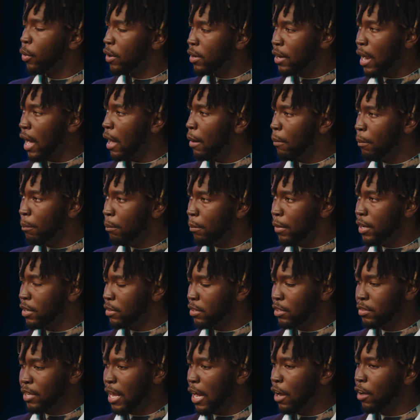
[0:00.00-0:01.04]
we're not meant
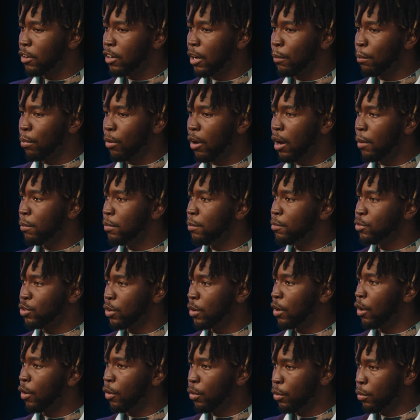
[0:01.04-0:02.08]
to tackle our problems
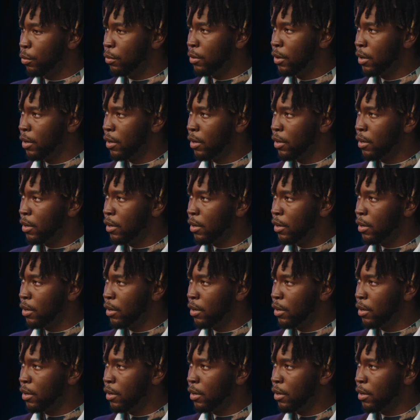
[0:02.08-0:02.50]
on our own.